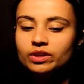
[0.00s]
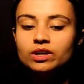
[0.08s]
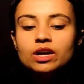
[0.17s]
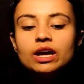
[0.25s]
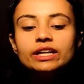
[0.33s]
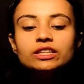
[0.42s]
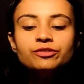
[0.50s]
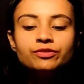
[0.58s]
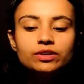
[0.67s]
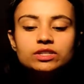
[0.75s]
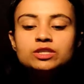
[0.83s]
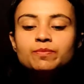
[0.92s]
In the
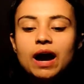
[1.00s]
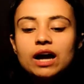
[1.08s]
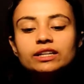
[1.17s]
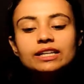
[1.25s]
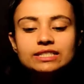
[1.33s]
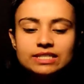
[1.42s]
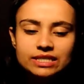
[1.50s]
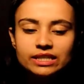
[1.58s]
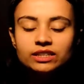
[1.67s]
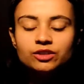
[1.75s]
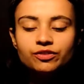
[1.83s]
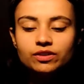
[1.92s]
first part, let's see the
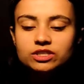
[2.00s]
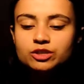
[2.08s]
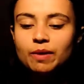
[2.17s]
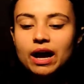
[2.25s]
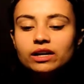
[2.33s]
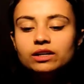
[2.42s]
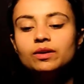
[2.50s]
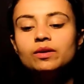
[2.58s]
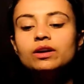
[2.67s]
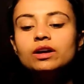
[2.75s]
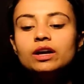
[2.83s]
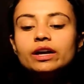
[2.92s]
first part.
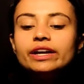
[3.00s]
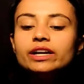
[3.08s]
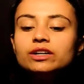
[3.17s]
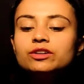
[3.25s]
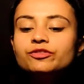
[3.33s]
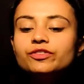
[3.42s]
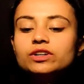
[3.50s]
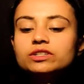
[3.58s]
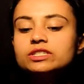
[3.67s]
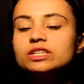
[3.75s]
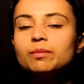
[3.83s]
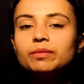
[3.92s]
Here first
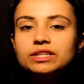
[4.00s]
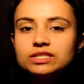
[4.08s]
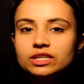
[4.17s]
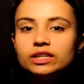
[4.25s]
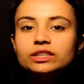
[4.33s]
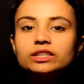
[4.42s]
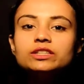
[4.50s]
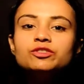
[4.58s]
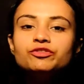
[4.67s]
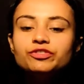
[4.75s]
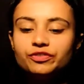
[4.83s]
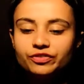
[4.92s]
number is written
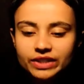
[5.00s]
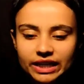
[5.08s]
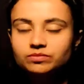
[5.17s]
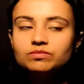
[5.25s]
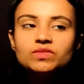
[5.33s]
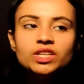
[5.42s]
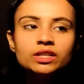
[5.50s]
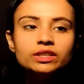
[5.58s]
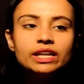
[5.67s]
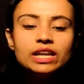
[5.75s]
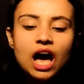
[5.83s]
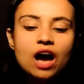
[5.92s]
15. Then
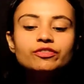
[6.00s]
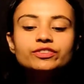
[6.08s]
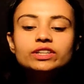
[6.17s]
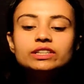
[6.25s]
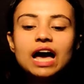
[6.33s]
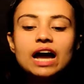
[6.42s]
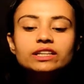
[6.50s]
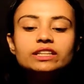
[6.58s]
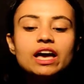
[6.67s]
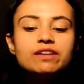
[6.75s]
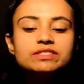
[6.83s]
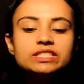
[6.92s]
after that they have
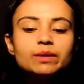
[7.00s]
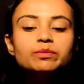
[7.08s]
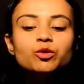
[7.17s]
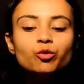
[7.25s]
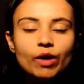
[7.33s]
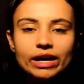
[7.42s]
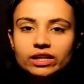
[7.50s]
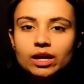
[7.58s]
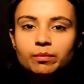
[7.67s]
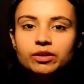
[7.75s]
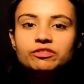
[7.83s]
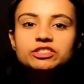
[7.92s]
skipped one number
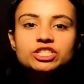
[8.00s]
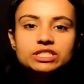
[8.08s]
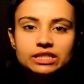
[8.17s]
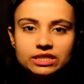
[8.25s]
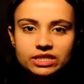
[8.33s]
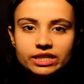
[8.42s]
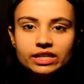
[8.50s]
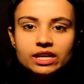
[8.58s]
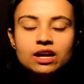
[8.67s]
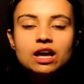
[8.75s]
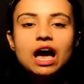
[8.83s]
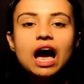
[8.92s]
which is 16
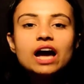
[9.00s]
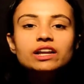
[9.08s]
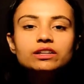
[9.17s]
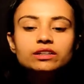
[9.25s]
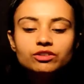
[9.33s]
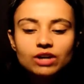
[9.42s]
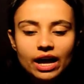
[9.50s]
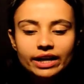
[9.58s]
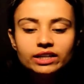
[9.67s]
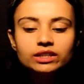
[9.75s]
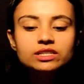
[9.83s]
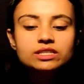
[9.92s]
and write
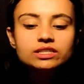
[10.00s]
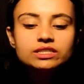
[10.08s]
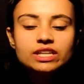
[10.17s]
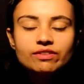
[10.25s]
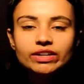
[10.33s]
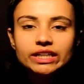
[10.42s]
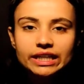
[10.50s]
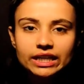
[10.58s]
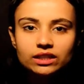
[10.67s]
17.